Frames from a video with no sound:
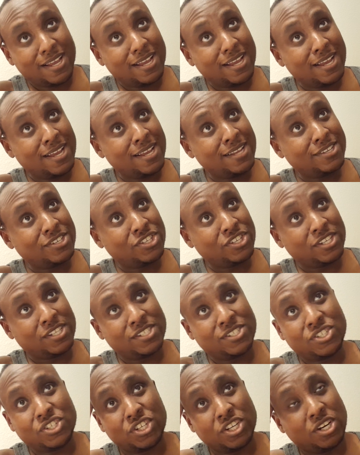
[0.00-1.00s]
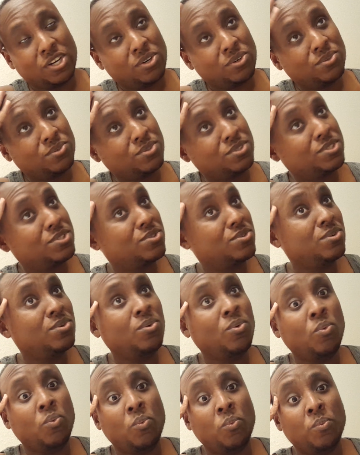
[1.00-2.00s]
it just shows,
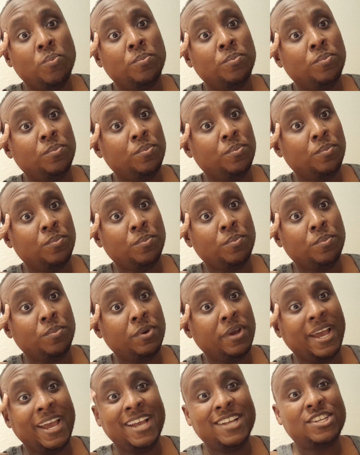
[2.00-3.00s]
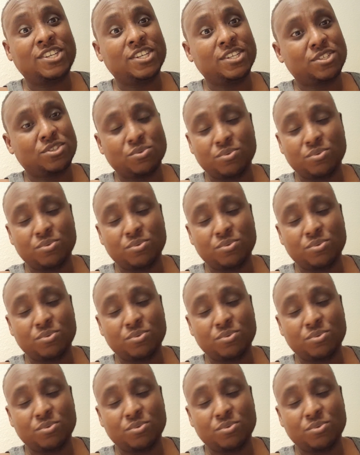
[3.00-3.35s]
it just